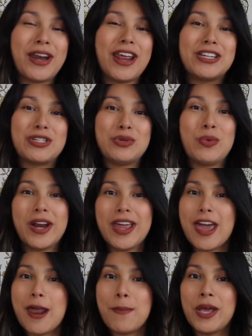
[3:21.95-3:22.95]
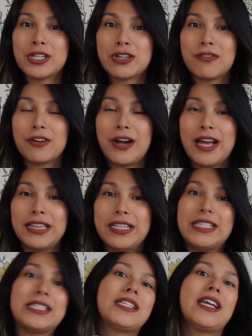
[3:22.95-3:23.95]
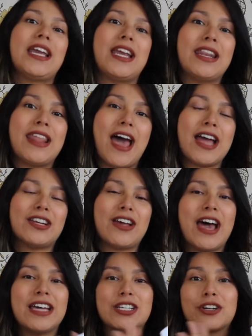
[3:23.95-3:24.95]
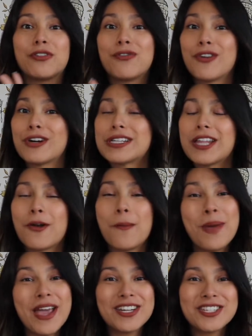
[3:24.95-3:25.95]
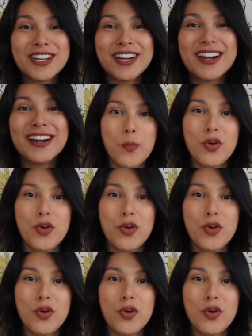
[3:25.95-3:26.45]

and I do want to get a picture of her at least in that as her first little picture.